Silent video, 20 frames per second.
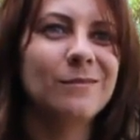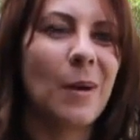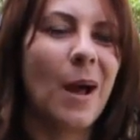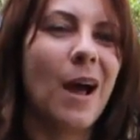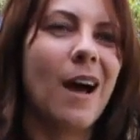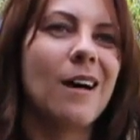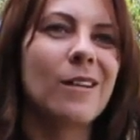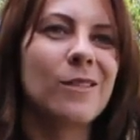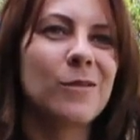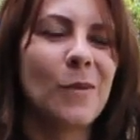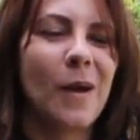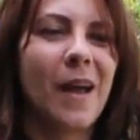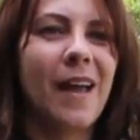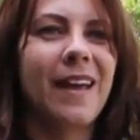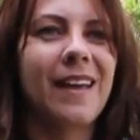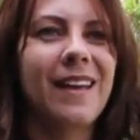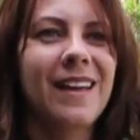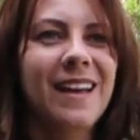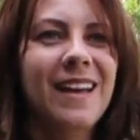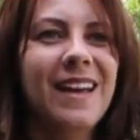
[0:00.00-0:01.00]

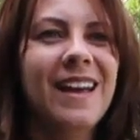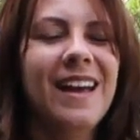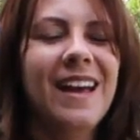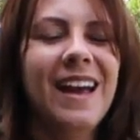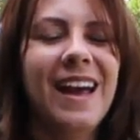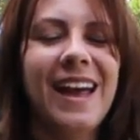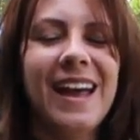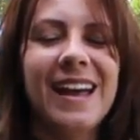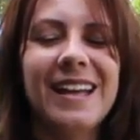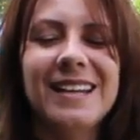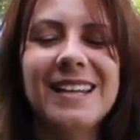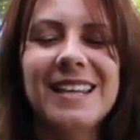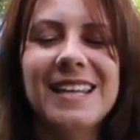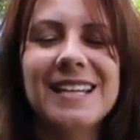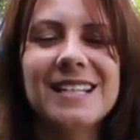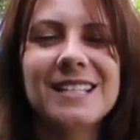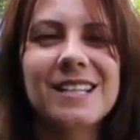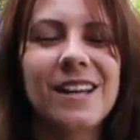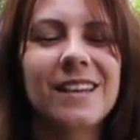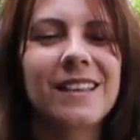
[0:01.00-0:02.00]
pathway and
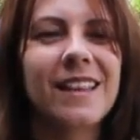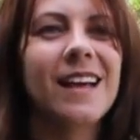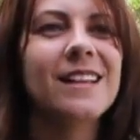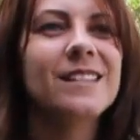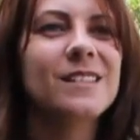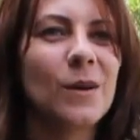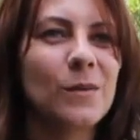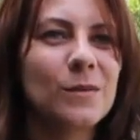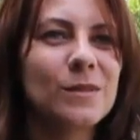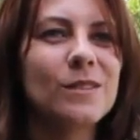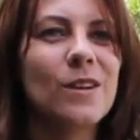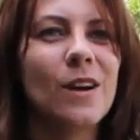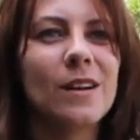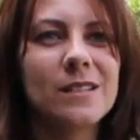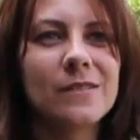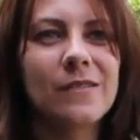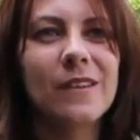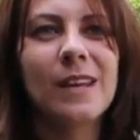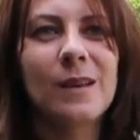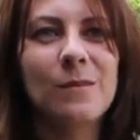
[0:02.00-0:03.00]
things like that, so it was
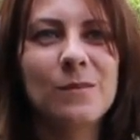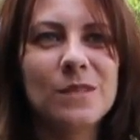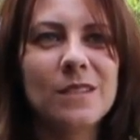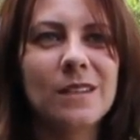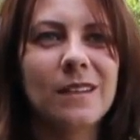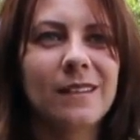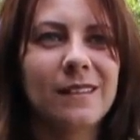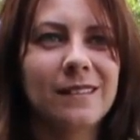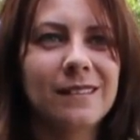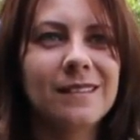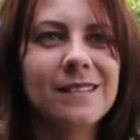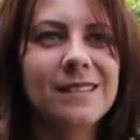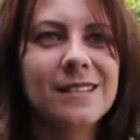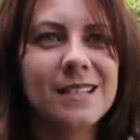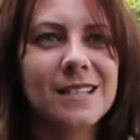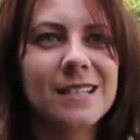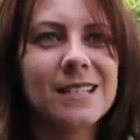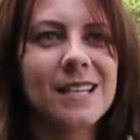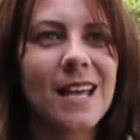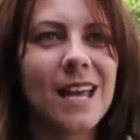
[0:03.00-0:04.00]
nice for him to
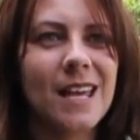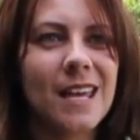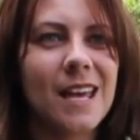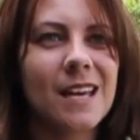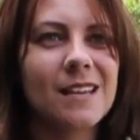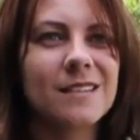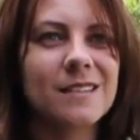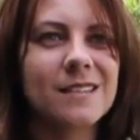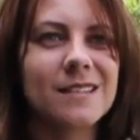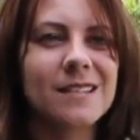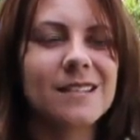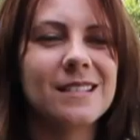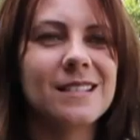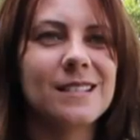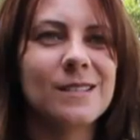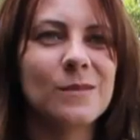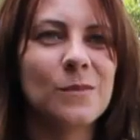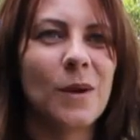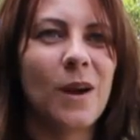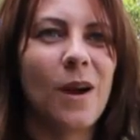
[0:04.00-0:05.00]
say, yes, this
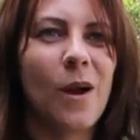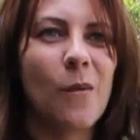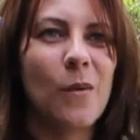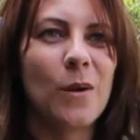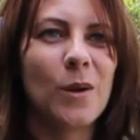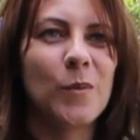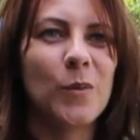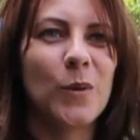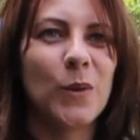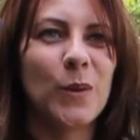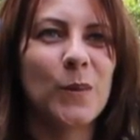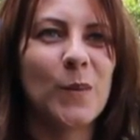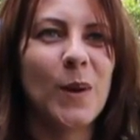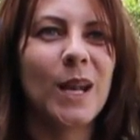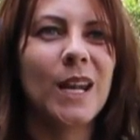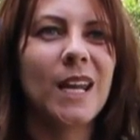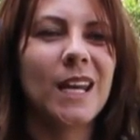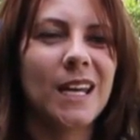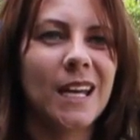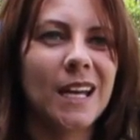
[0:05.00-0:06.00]
is where I want to put the
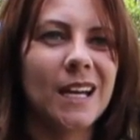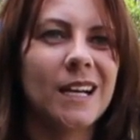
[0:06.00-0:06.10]
money,